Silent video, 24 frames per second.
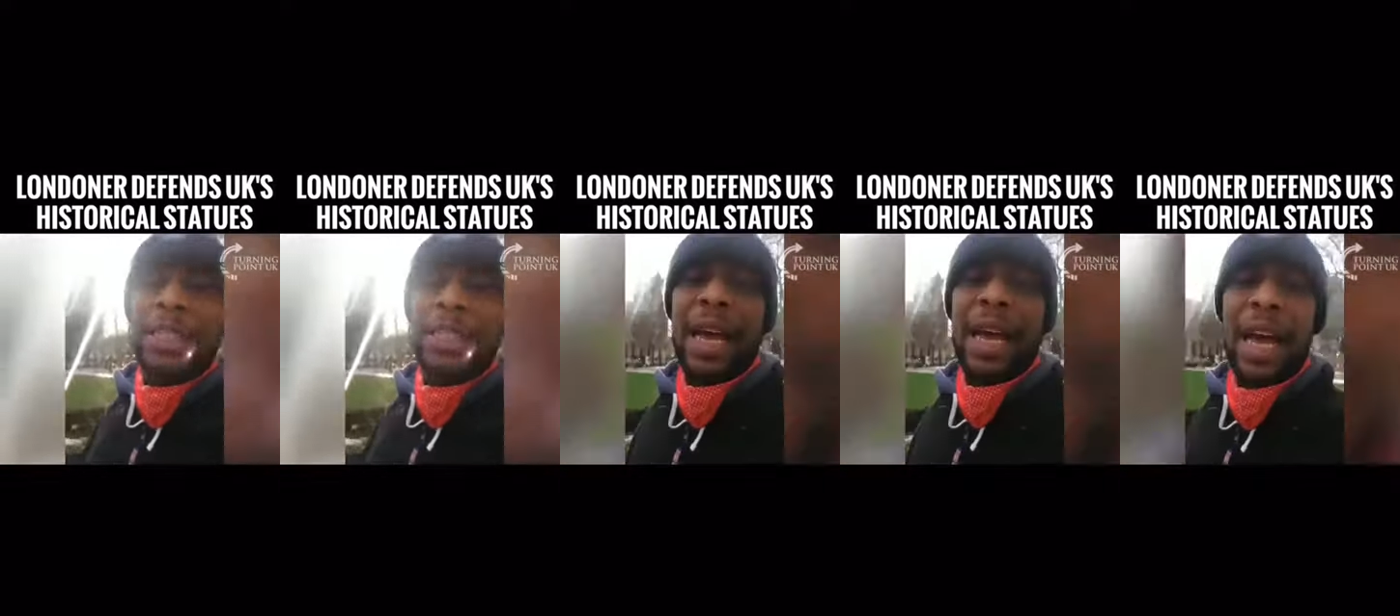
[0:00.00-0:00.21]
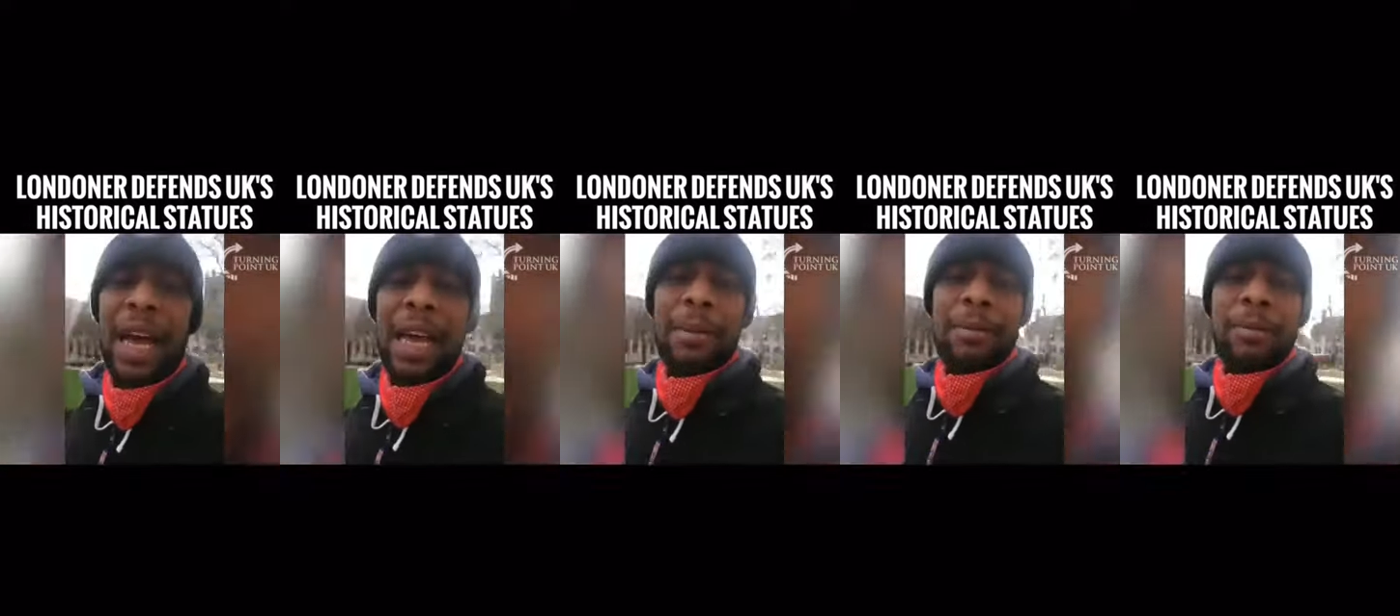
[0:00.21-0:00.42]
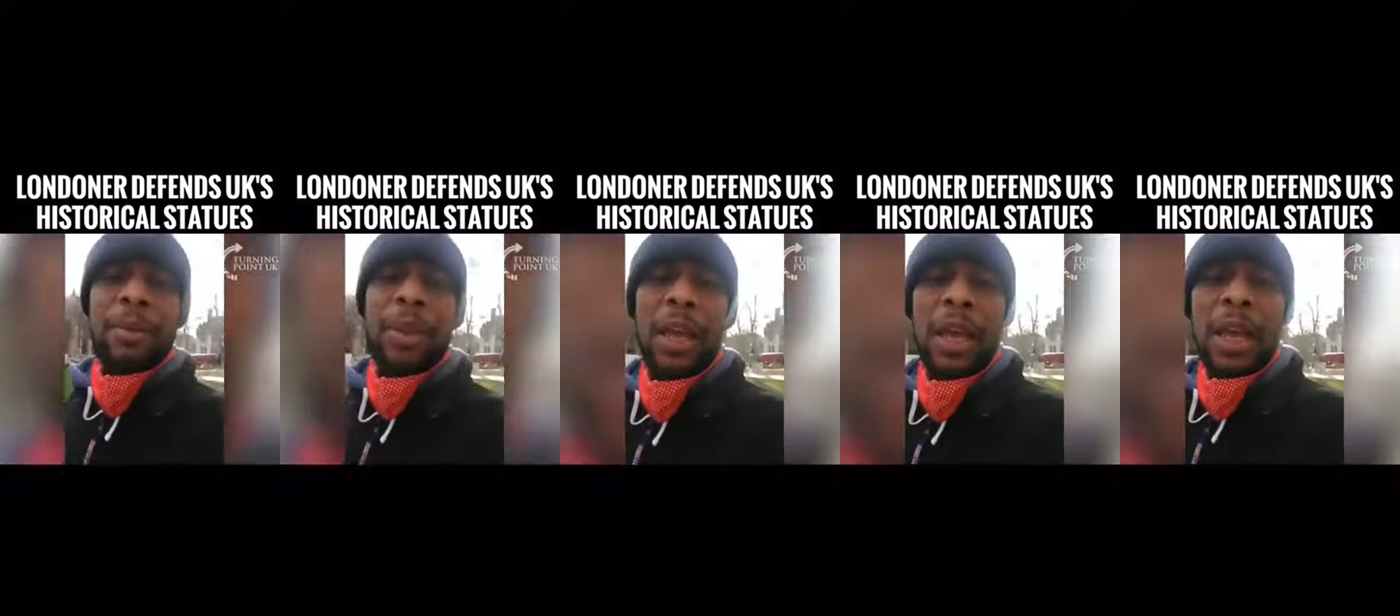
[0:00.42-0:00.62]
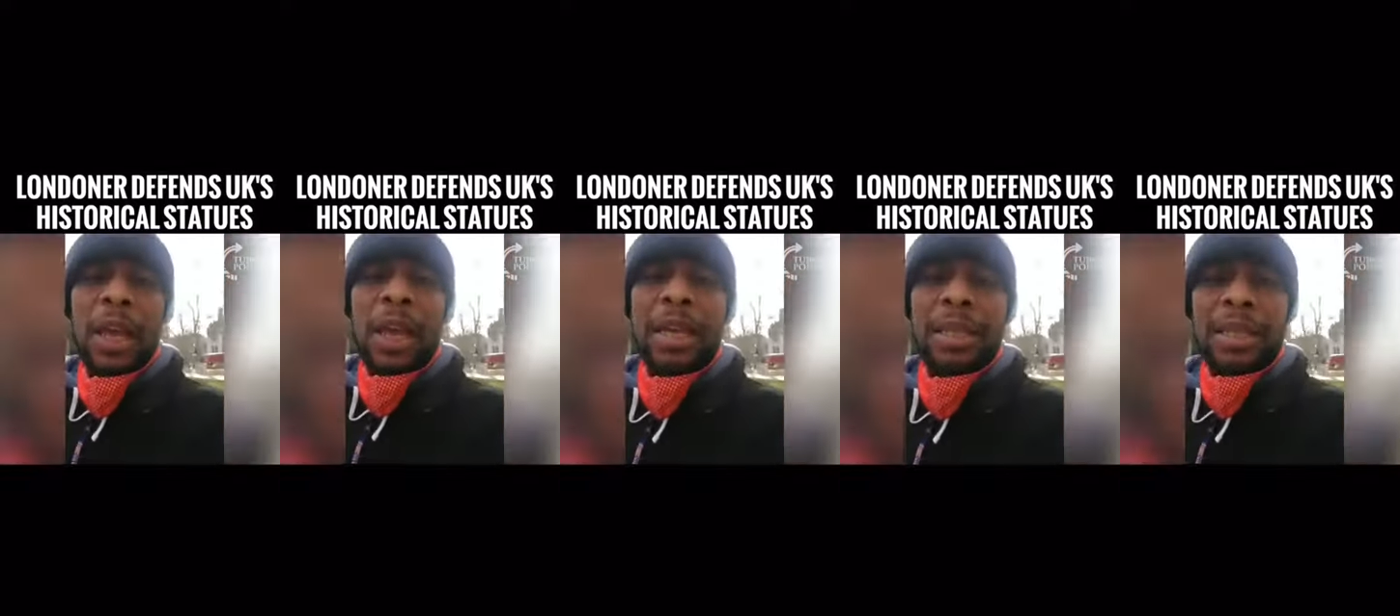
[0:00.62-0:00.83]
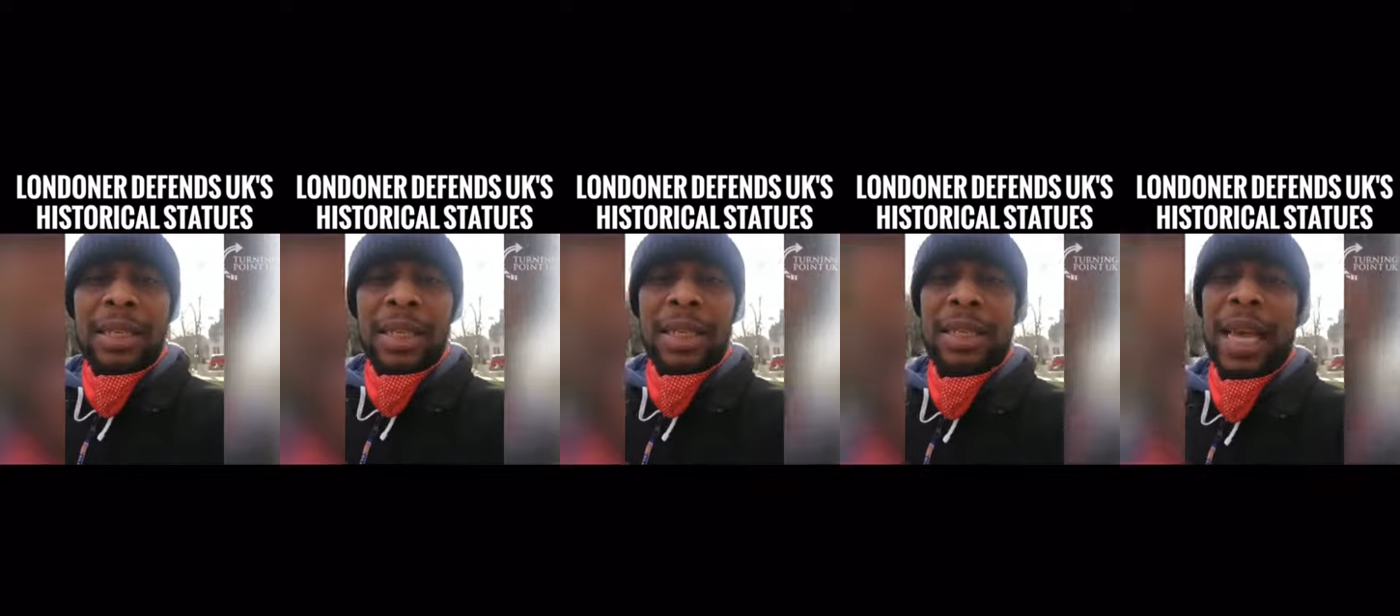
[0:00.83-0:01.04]
time
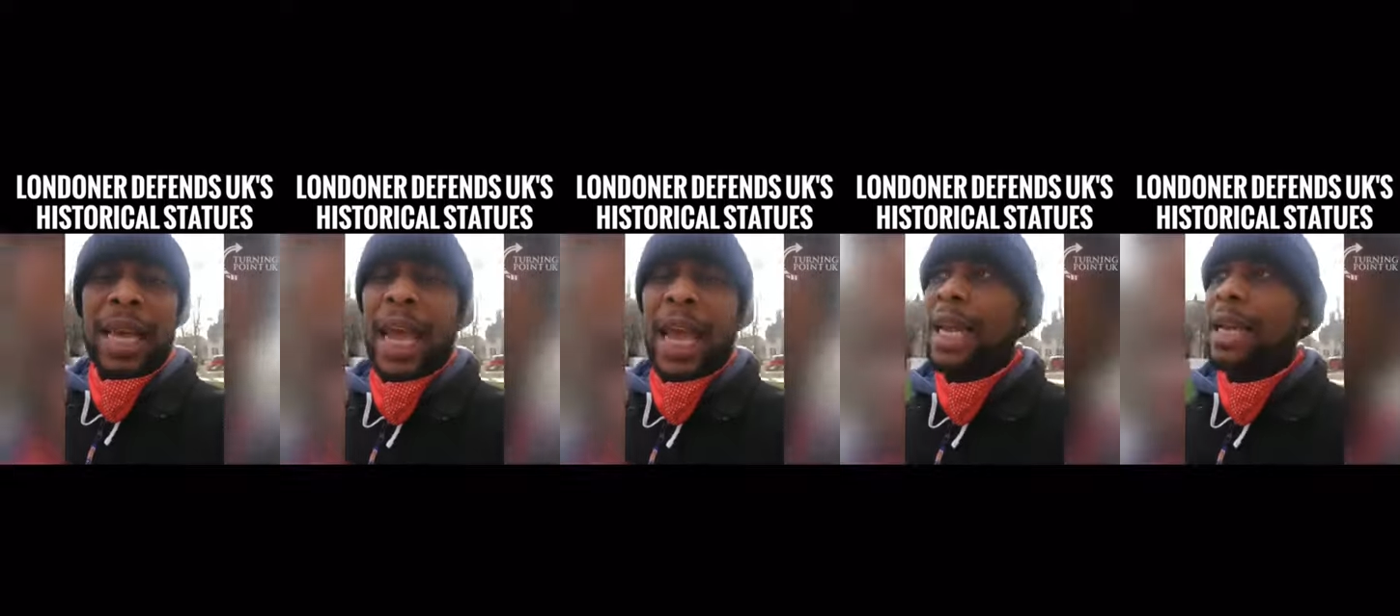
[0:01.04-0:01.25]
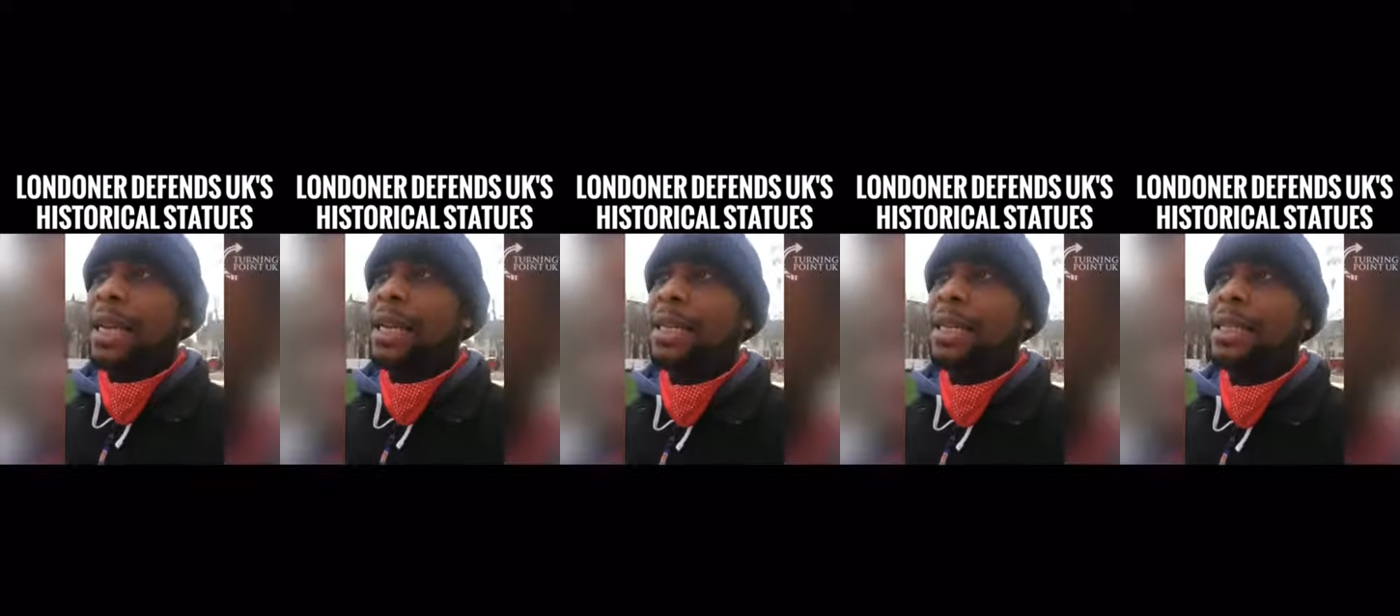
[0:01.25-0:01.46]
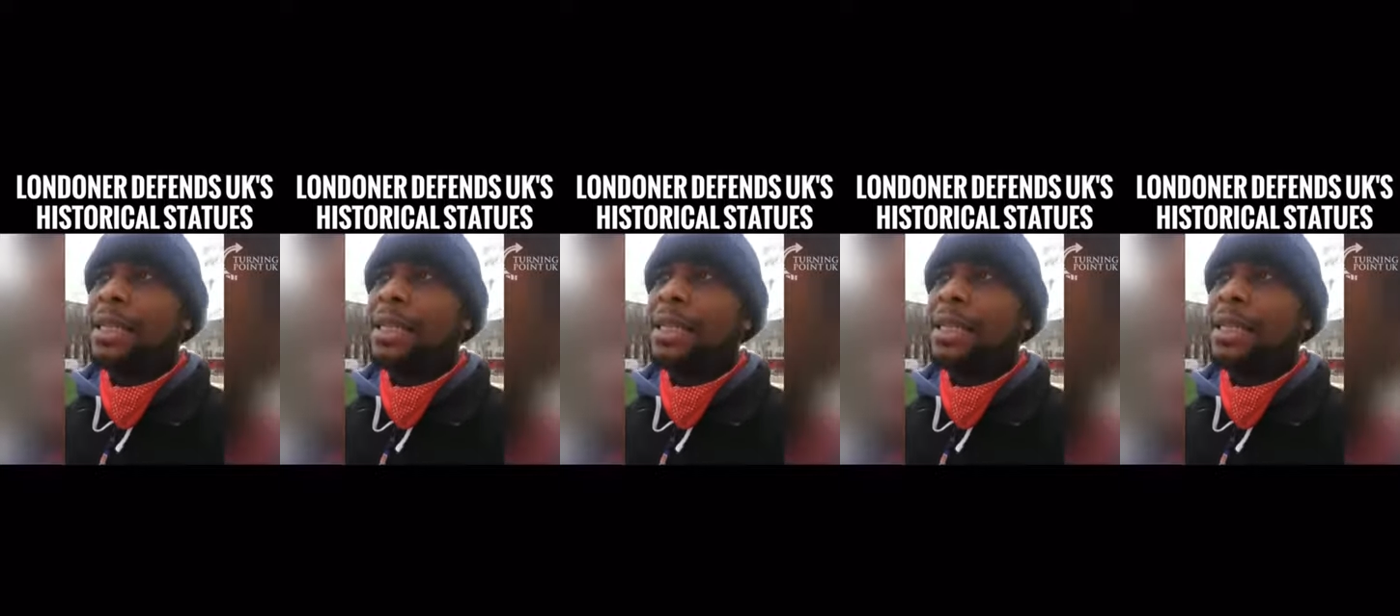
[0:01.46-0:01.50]
to take